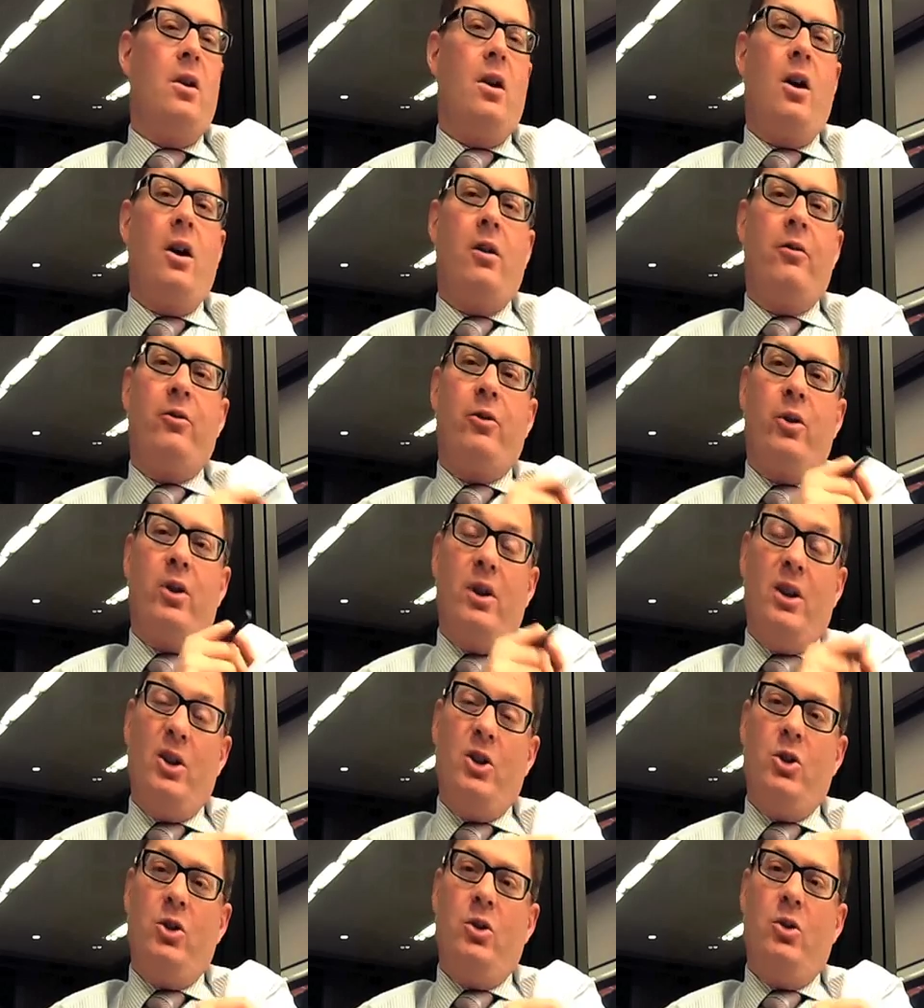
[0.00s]
are for
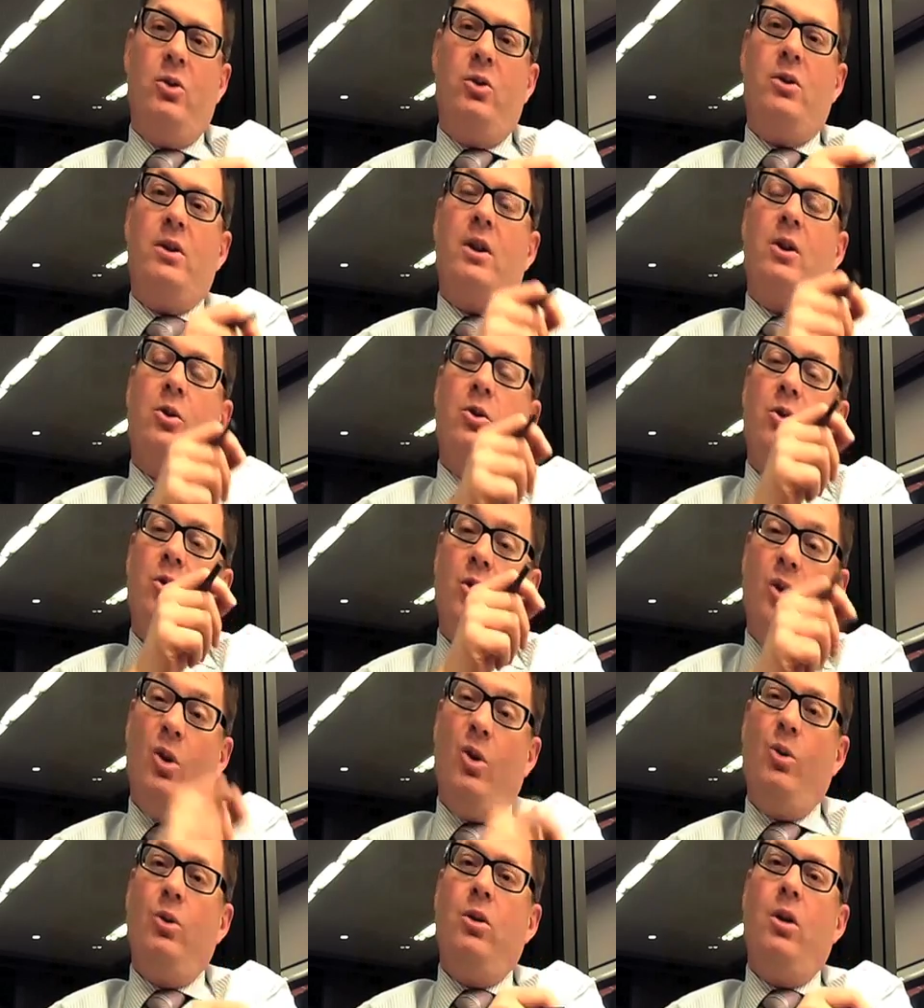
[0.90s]
issues that are
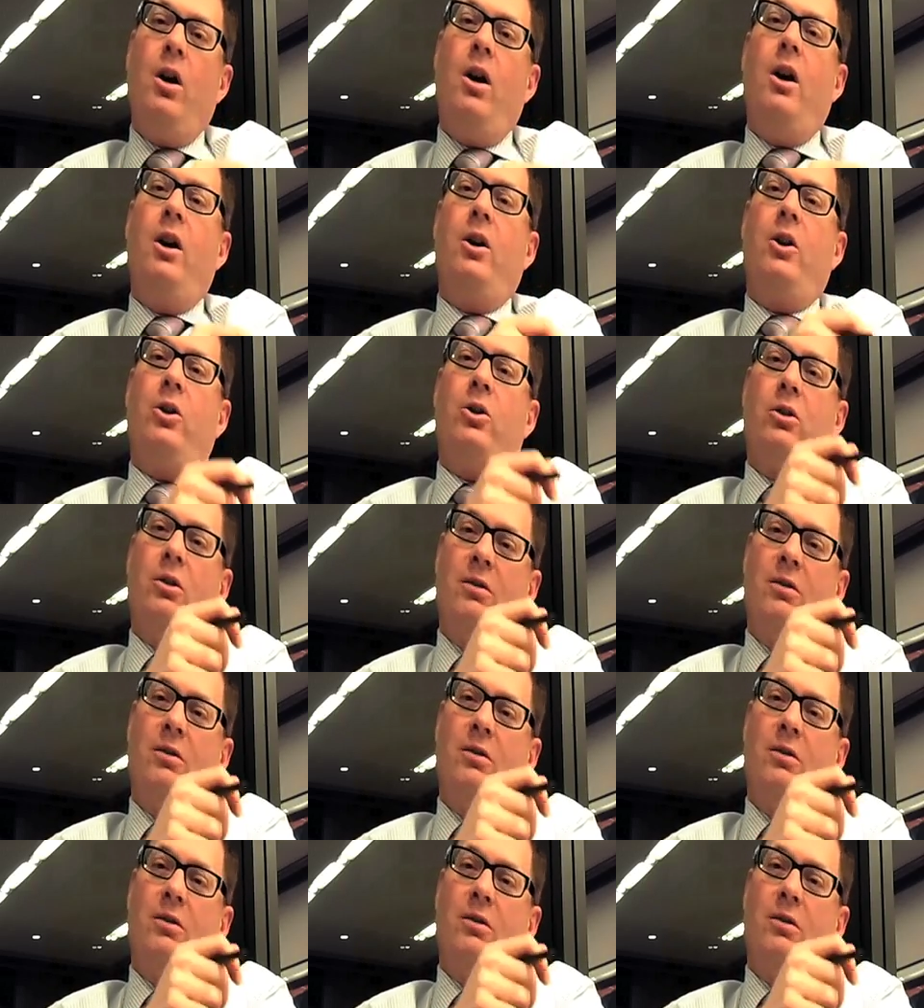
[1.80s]
no longer